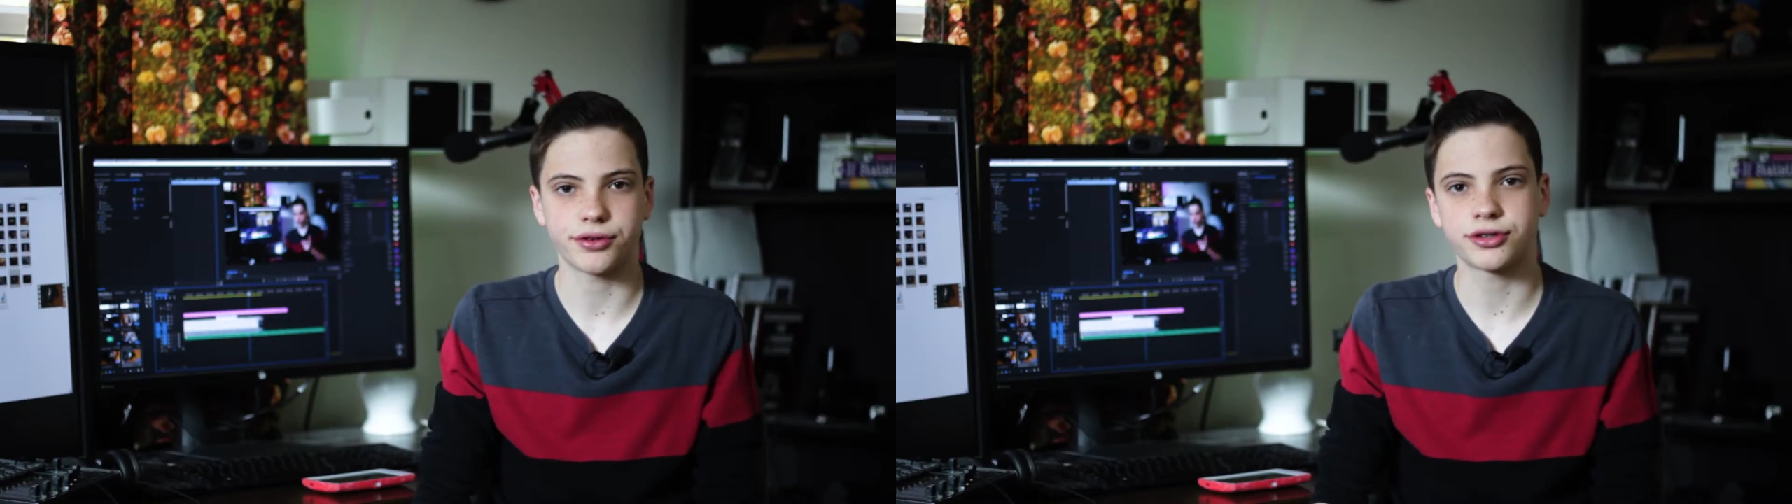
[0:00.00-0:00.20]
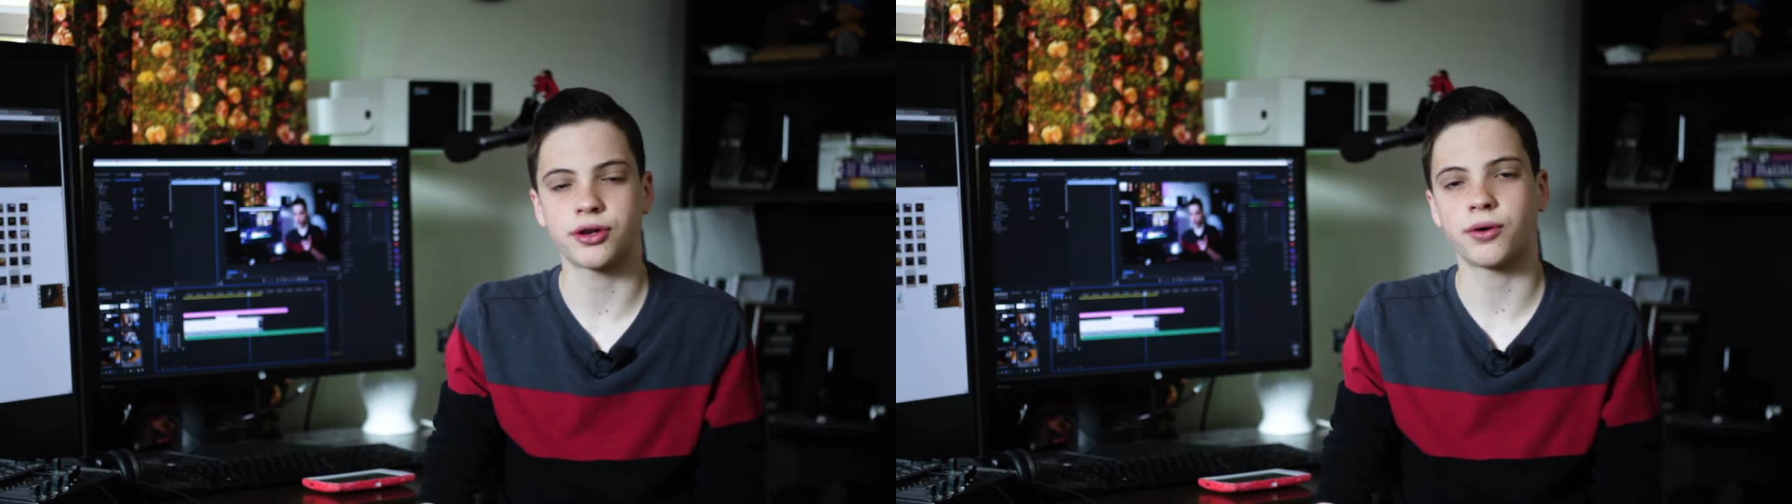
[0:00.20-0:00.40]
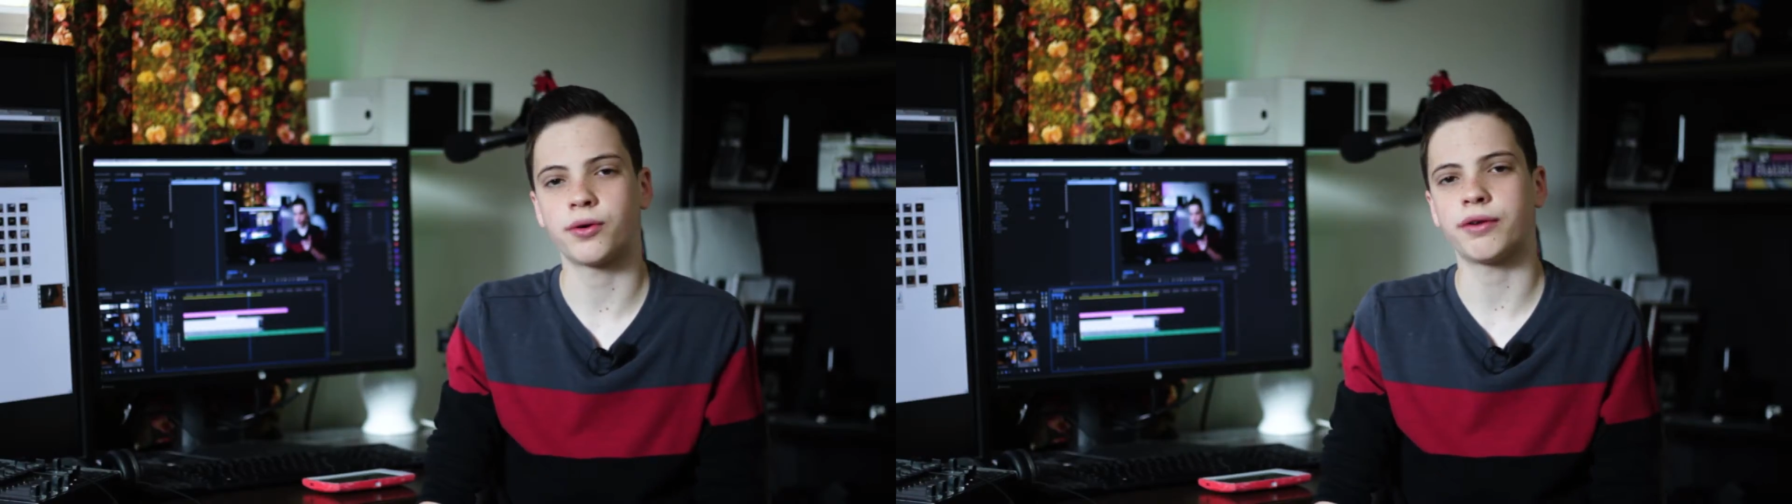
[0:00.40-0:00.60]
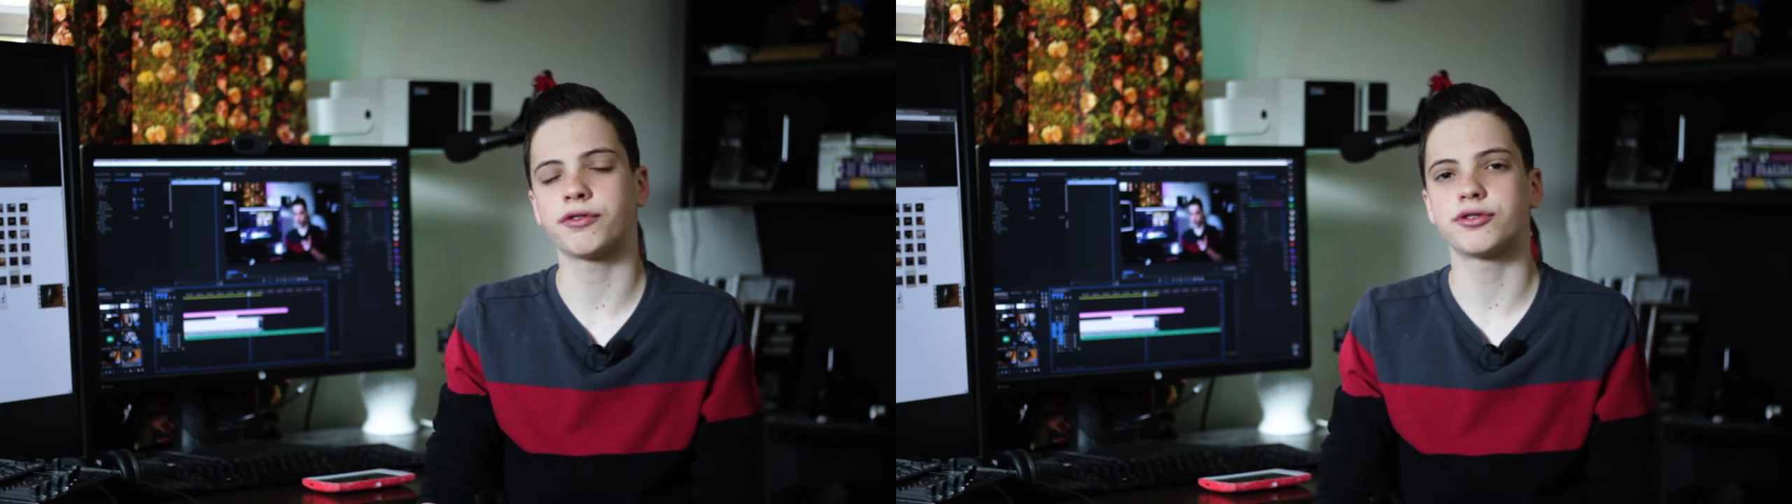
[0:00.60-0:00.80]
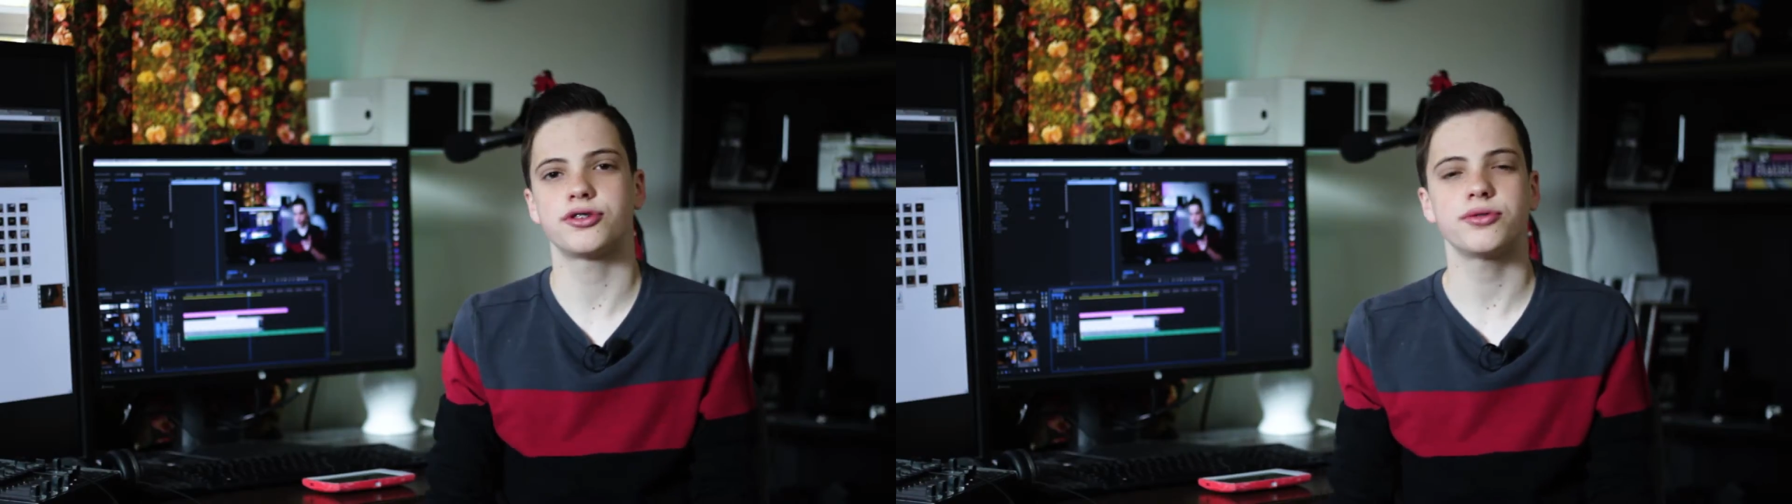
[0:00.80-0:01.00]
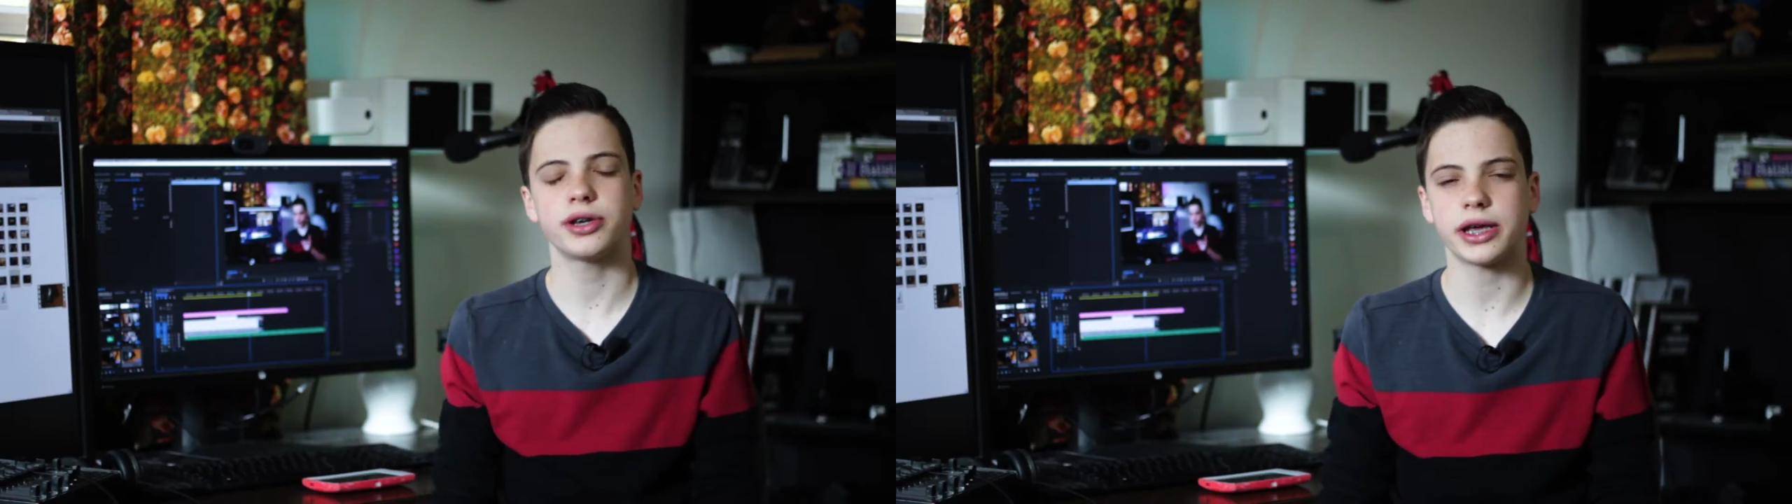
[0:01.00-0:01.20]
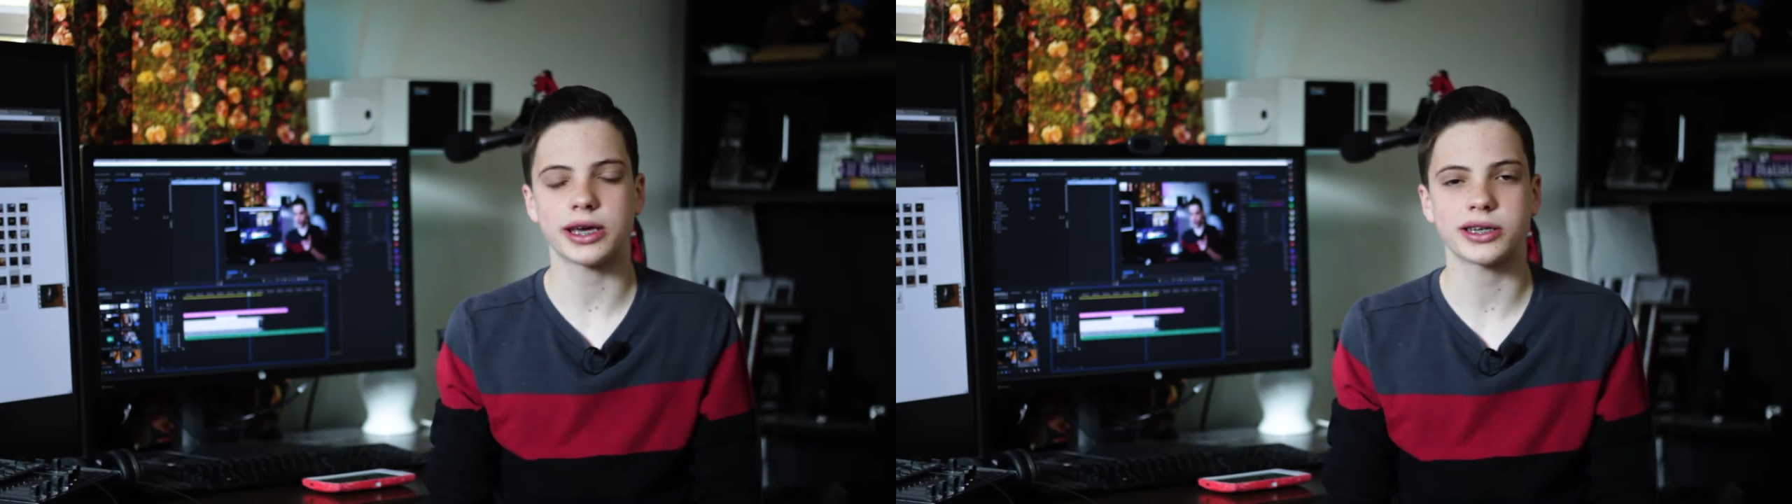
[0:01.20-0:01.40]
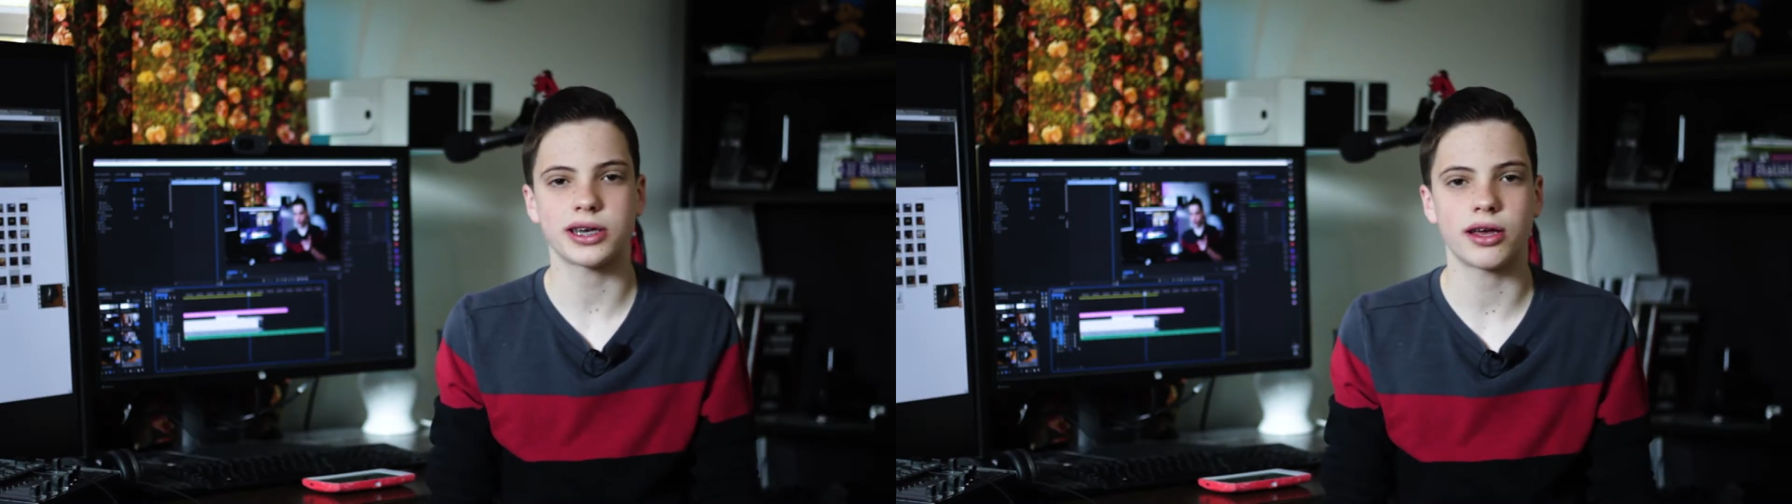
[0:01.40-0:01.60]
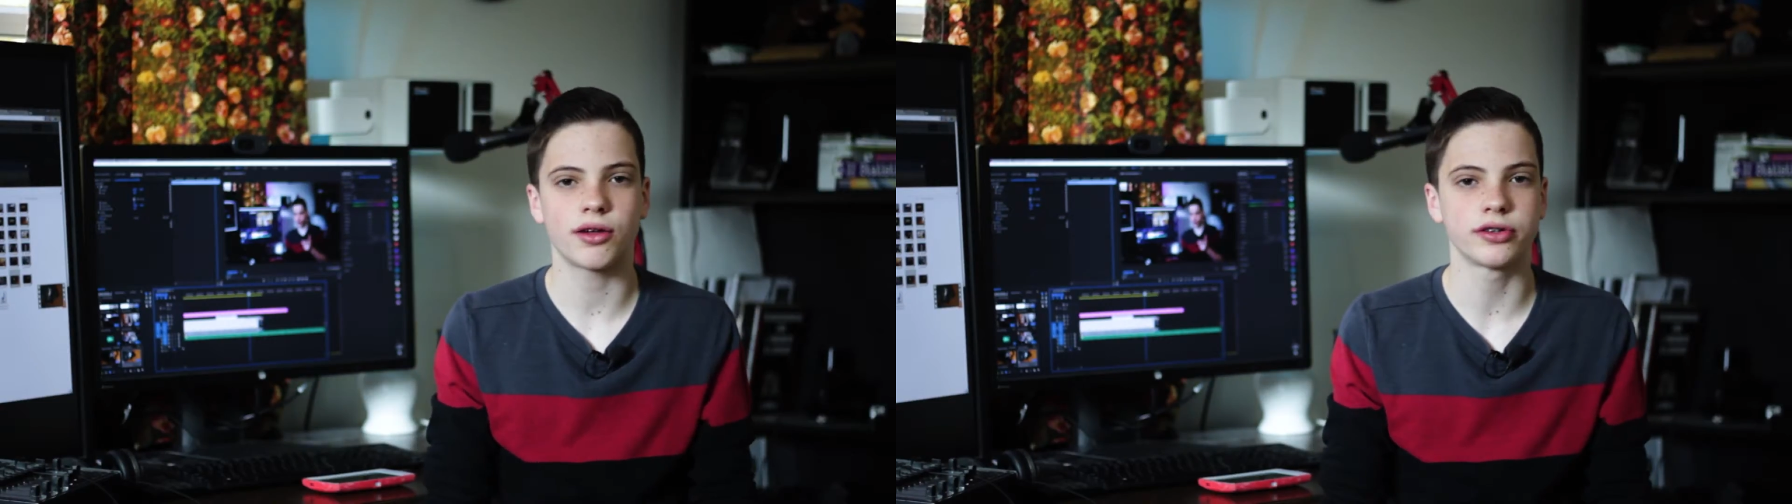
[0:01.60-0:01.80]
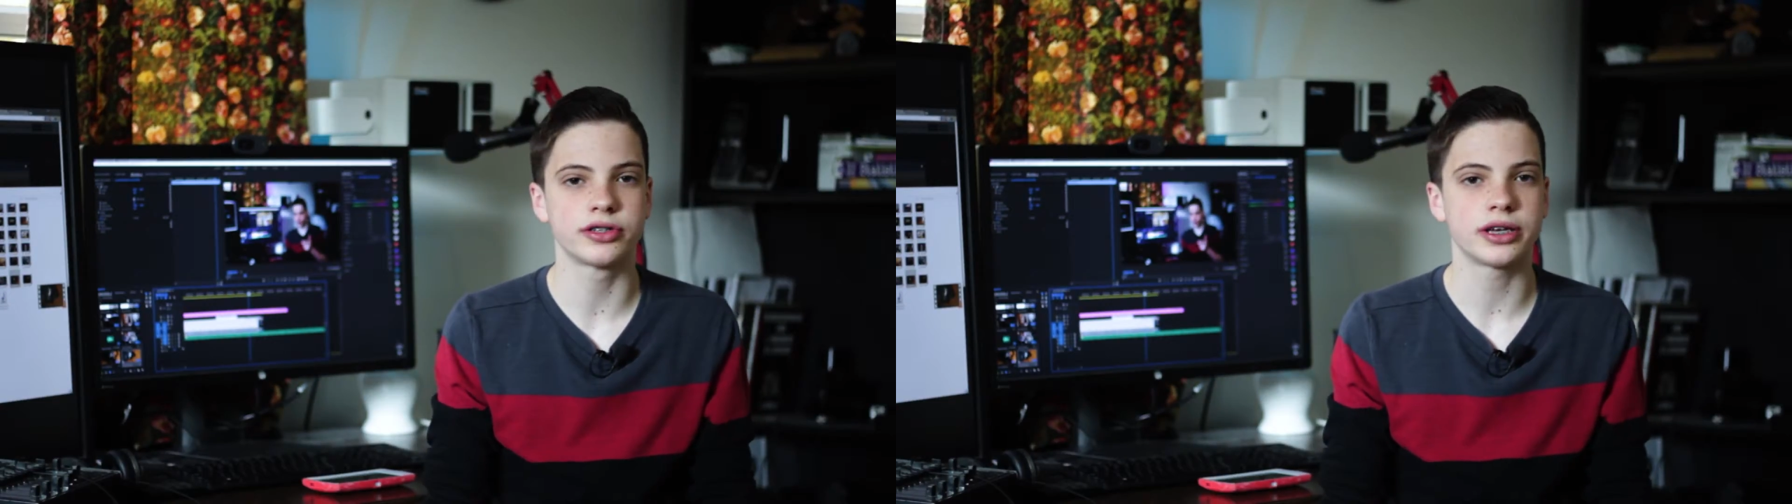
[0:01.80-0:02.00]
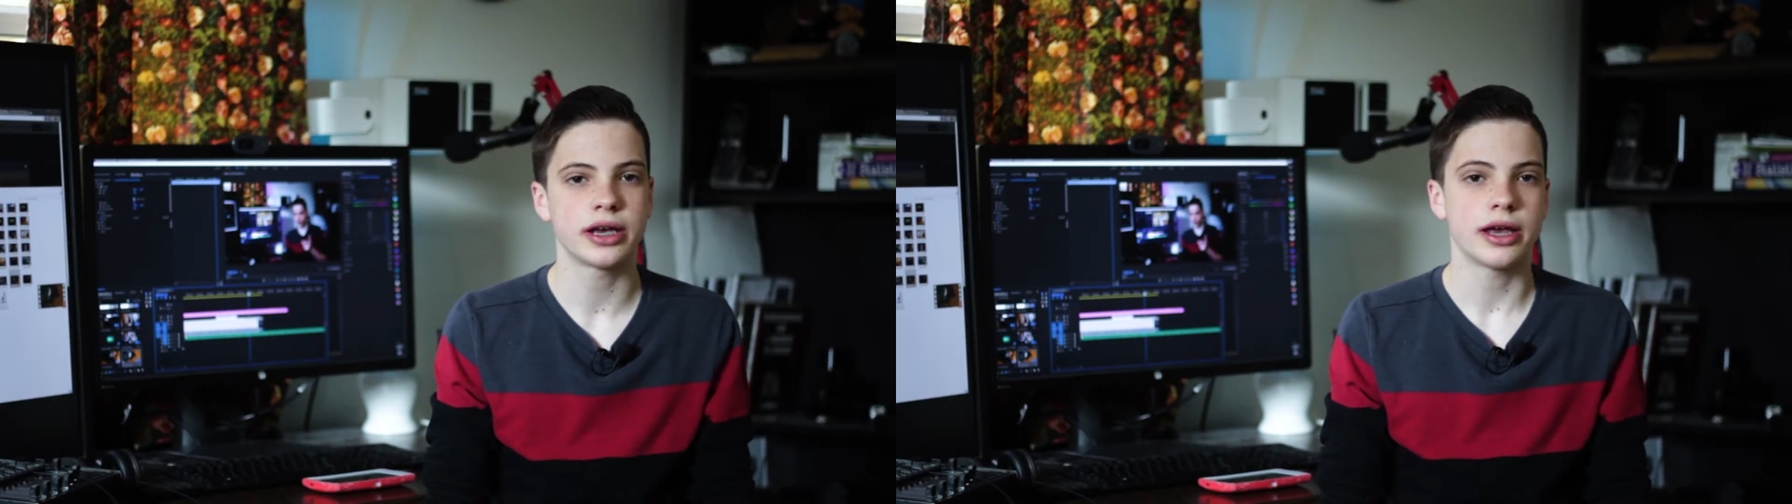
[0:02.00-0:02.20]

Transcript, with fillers: So if you're shooting handhelds